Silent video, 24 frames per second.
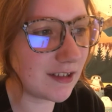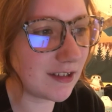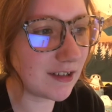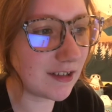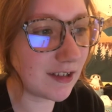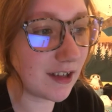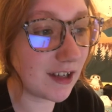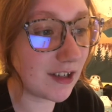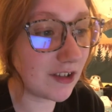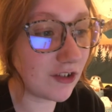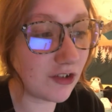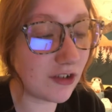
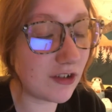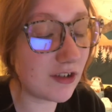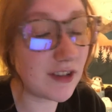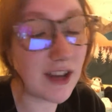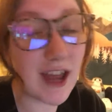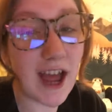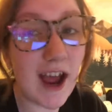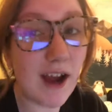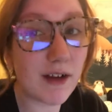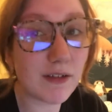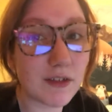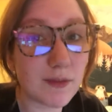I shouldn't
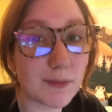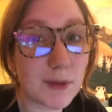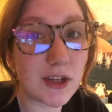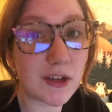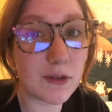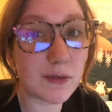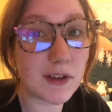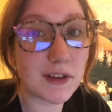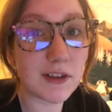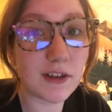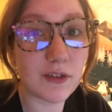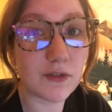have to be
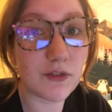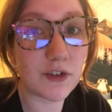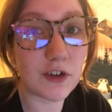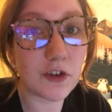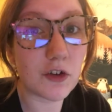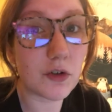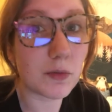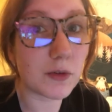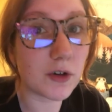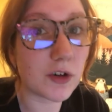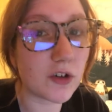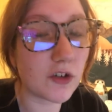doing this video
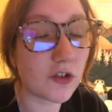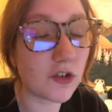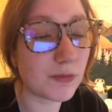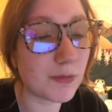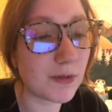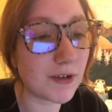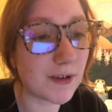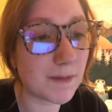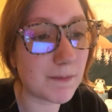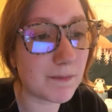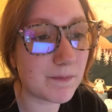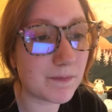purge,
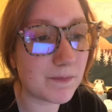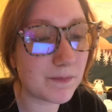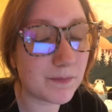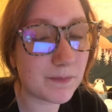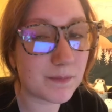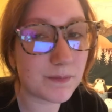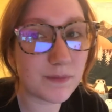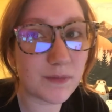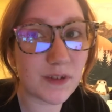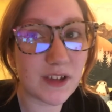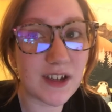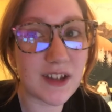but
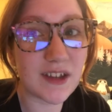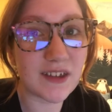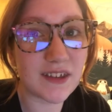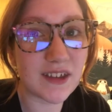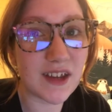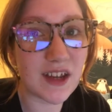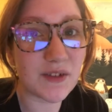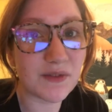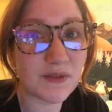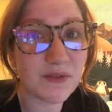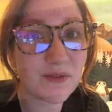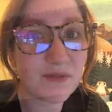playing it safe.